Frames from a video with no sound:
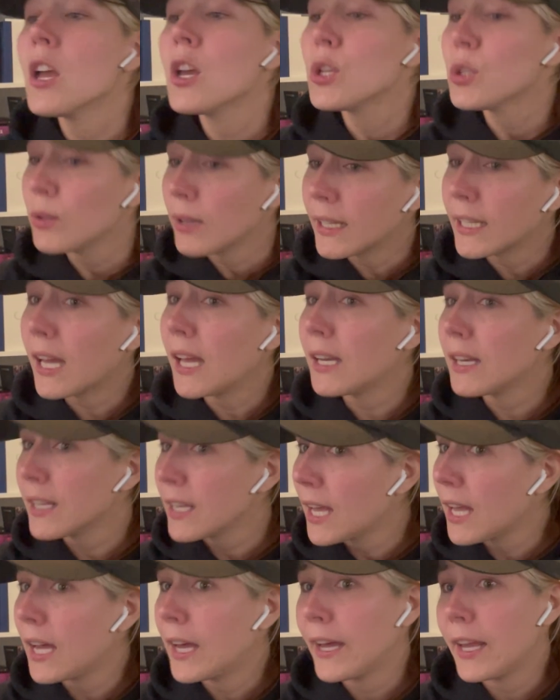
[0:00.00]
So I kind of
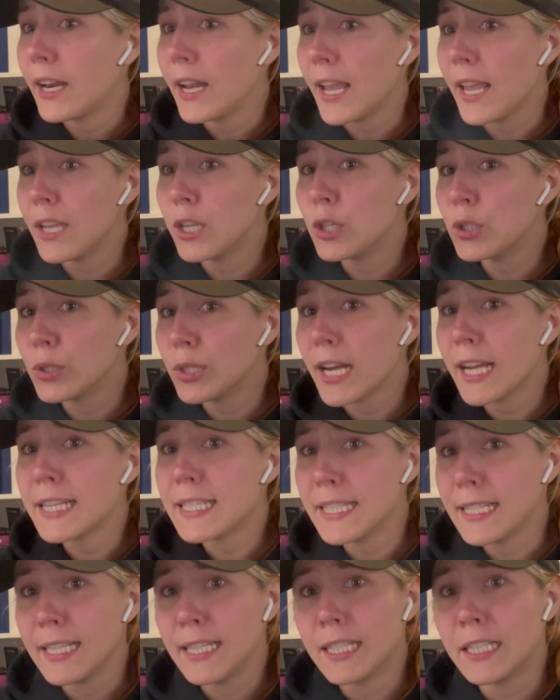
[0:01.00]
got a good
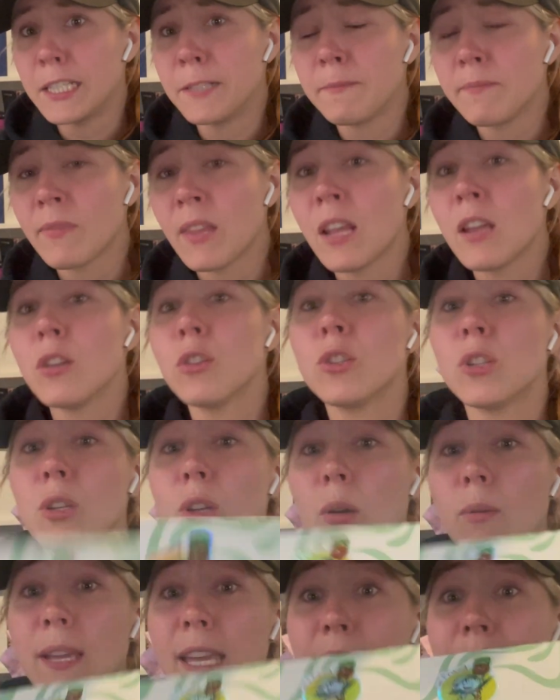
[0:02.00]
idea to
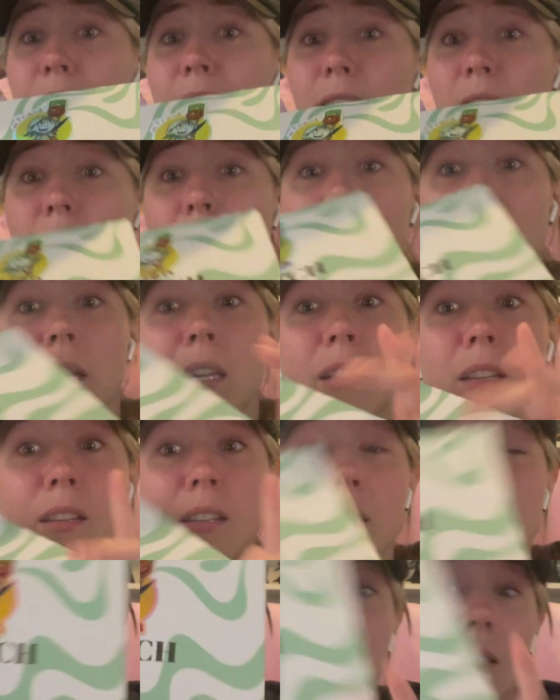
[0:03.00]
go get some
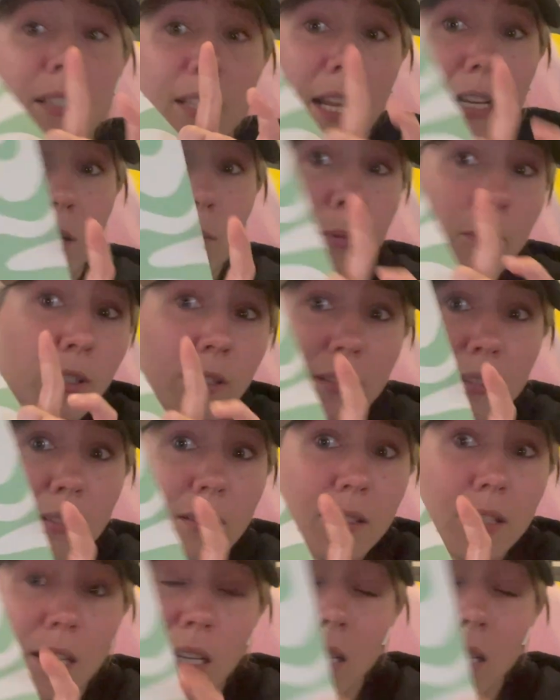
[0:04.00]
sketchbooks.